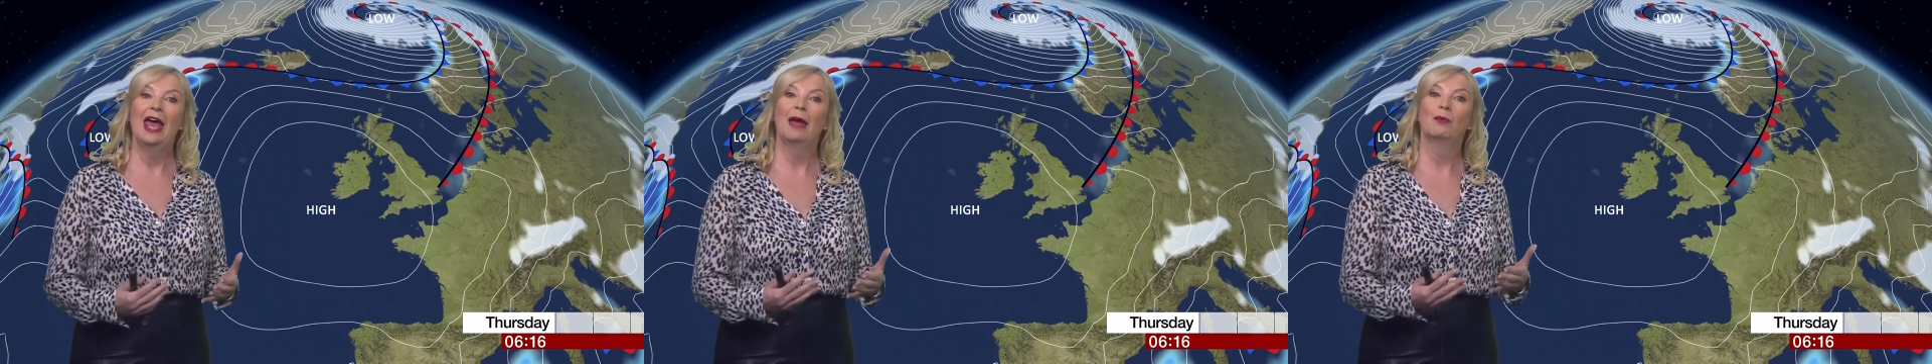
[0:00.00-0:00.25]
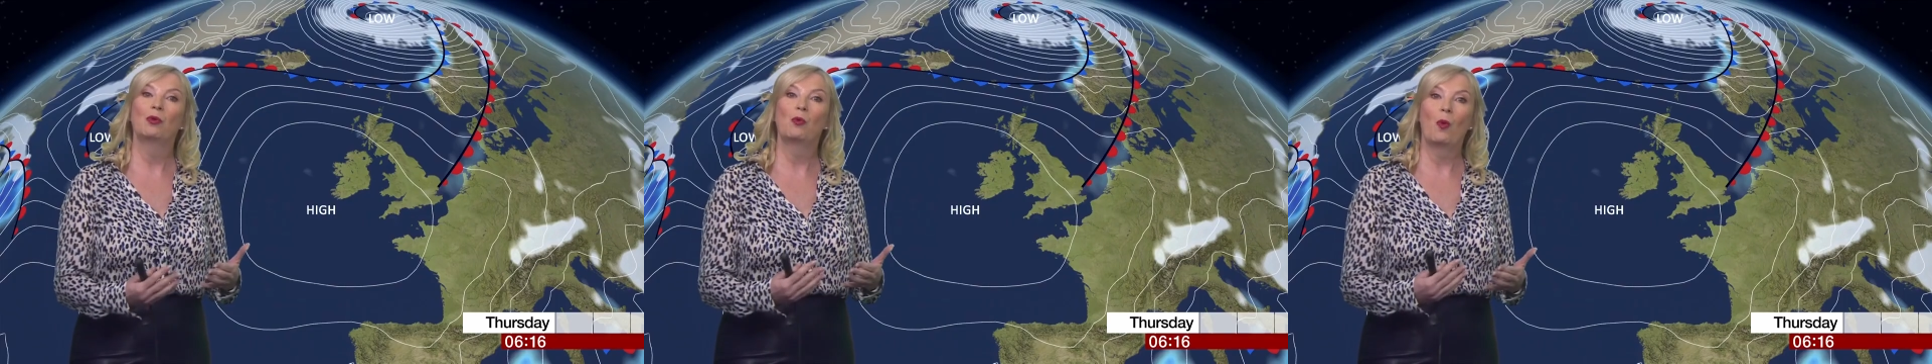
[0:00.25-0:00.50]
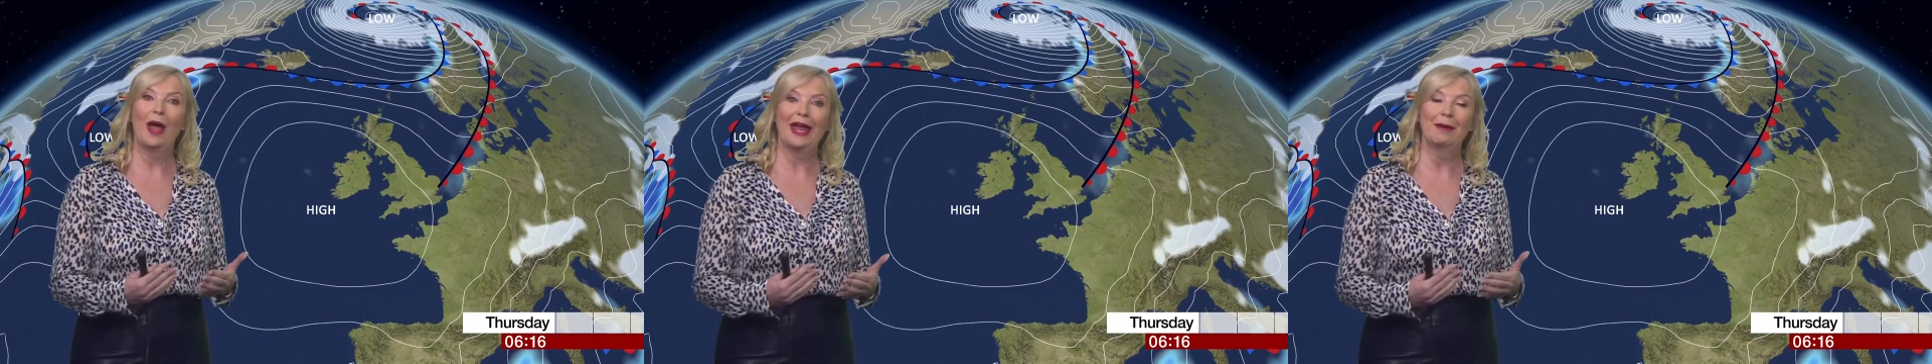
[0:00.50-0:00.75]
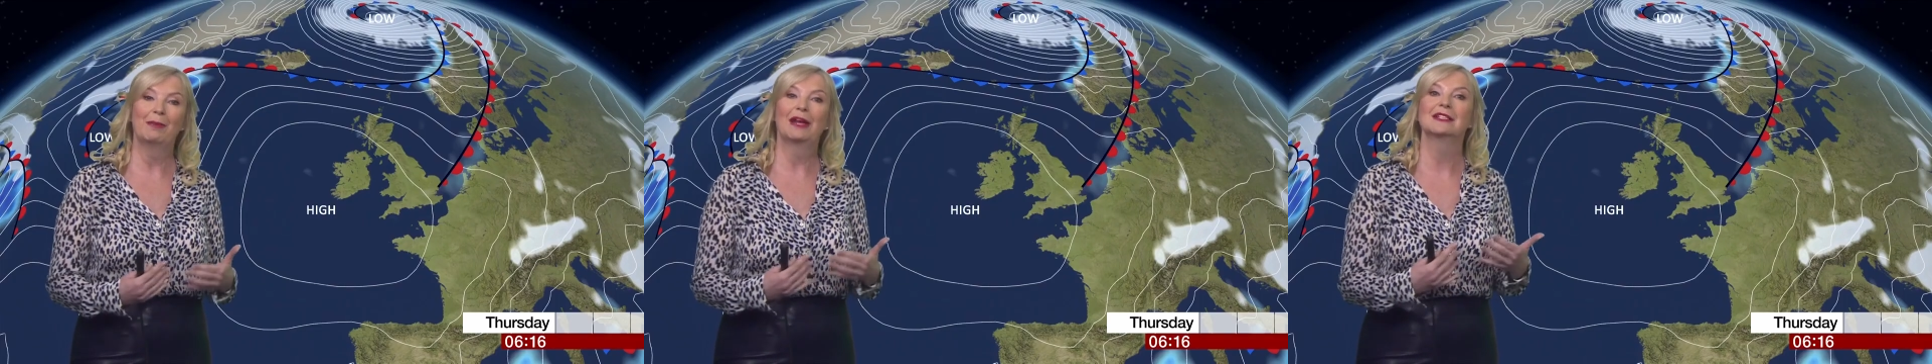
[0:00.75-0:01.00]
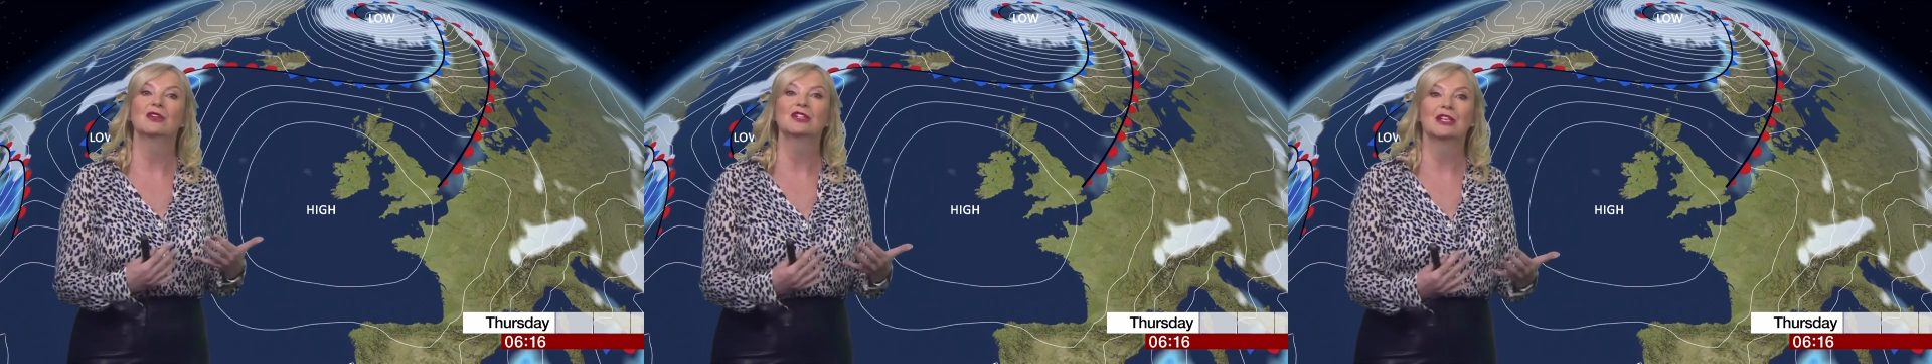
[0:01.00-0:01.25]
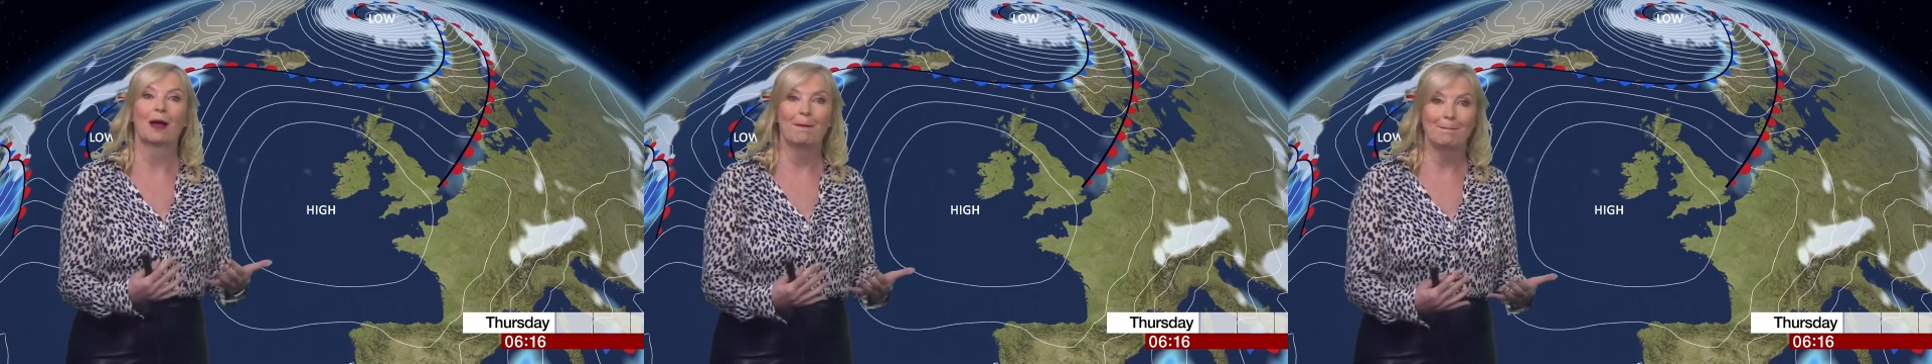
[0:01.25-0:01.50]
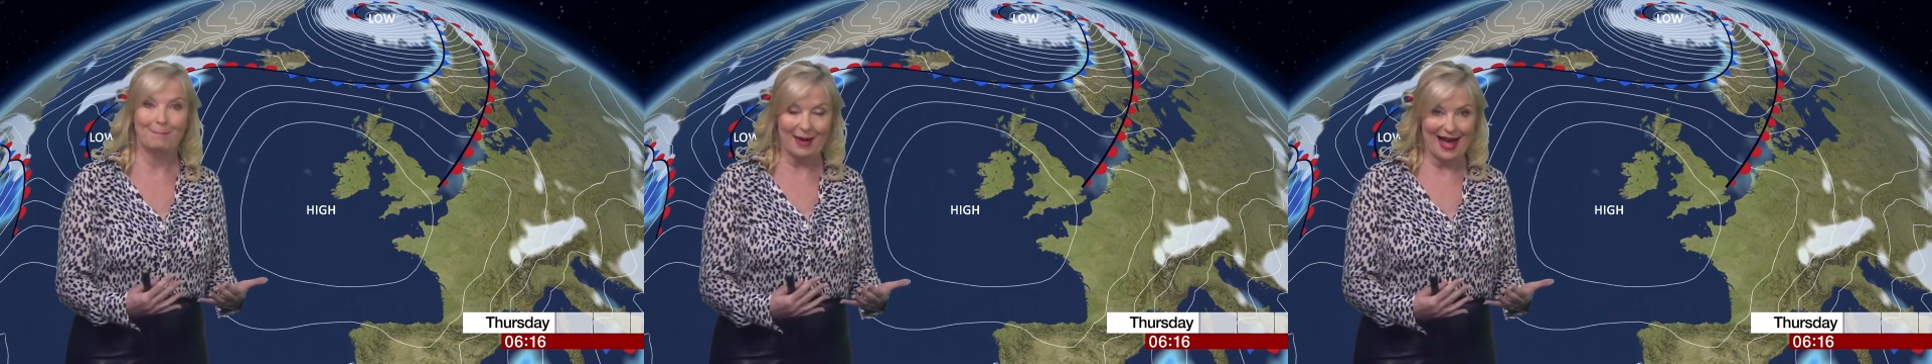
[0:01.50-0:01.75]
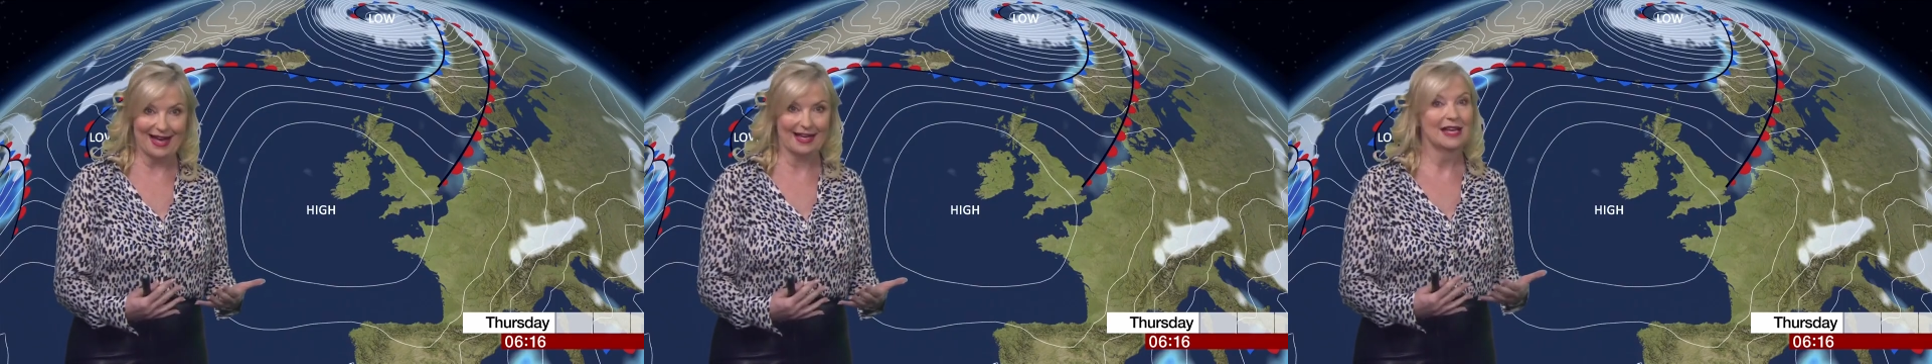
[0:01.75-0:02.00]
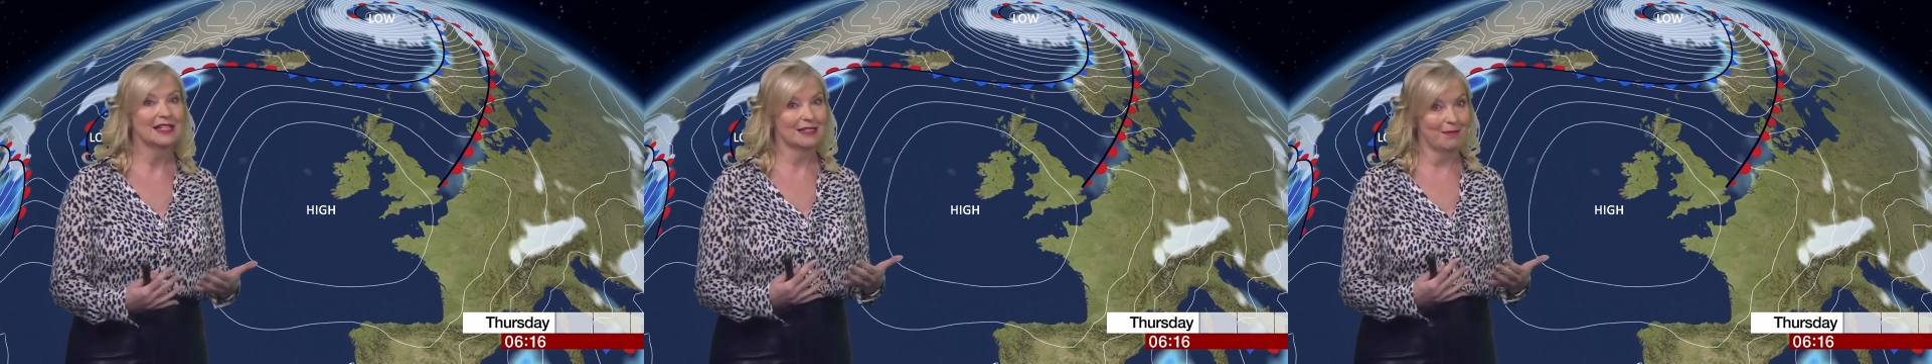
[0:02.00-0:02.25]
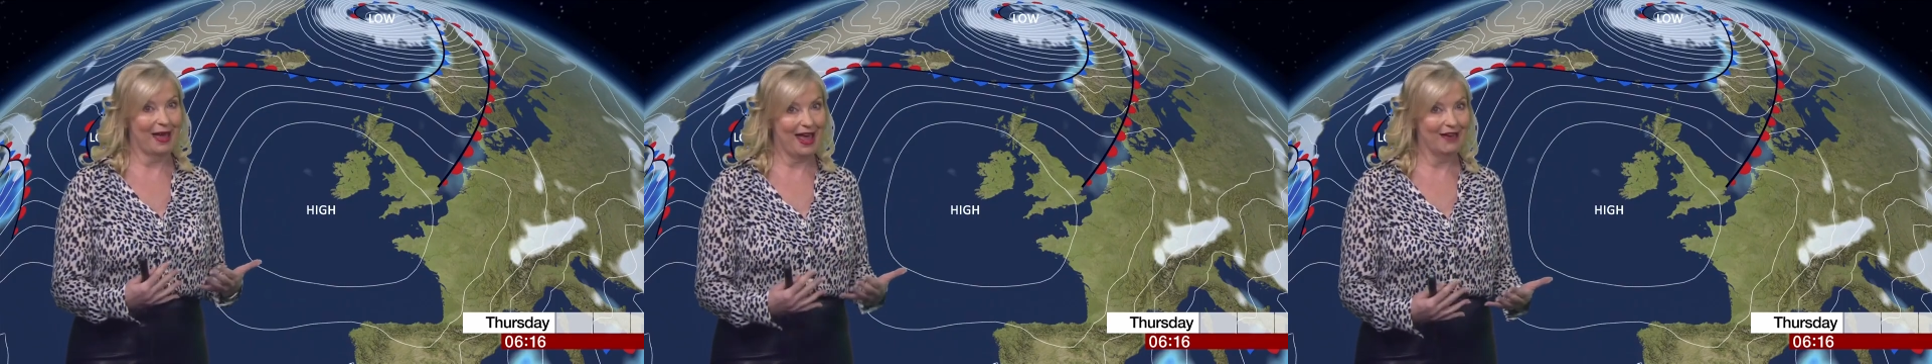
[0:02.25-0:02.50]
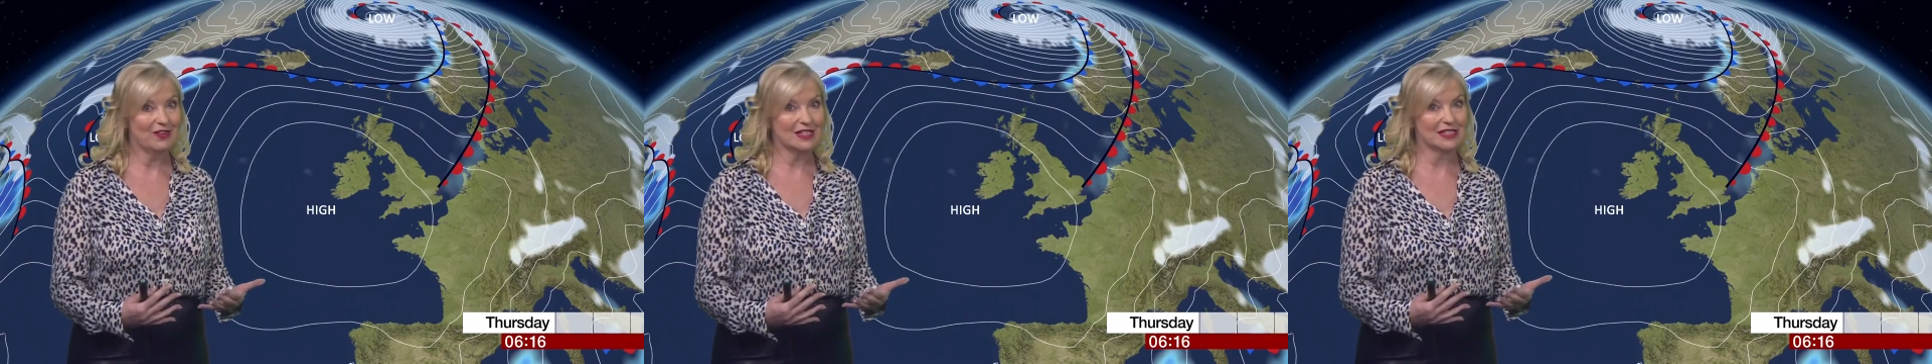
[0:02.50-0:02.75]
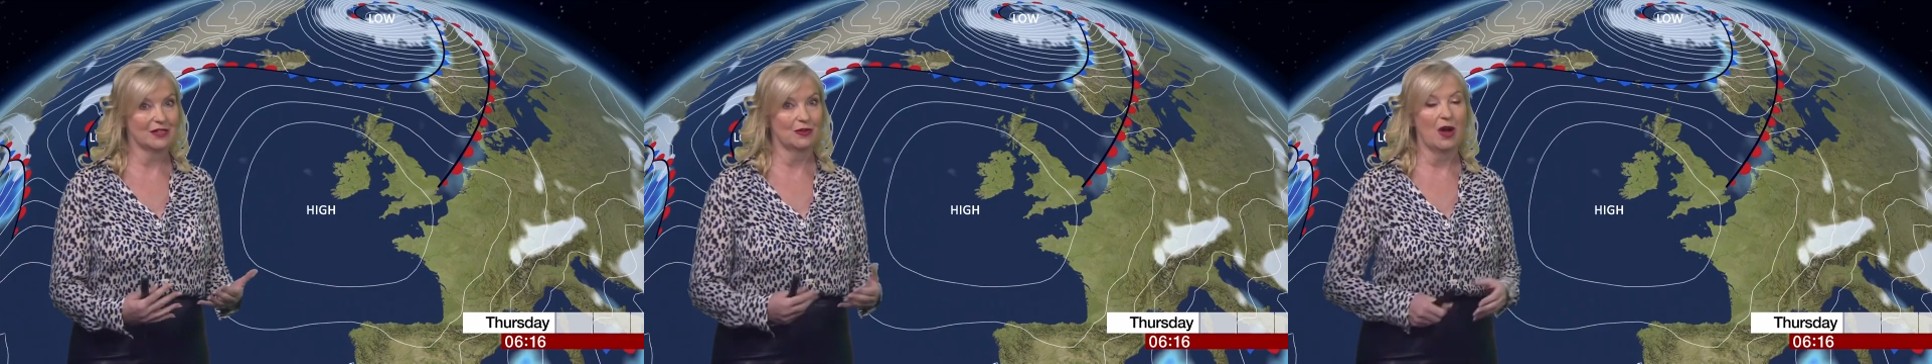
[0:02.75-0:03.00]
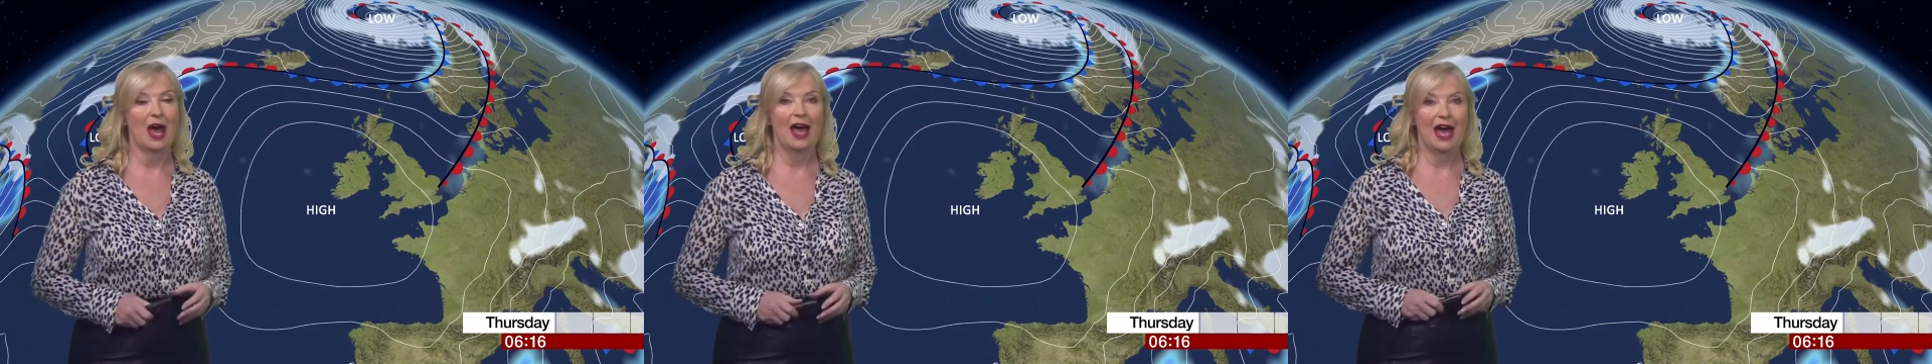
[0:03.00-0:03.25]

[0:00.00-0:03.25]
It will wane, but it's going to come back, some heavy snow,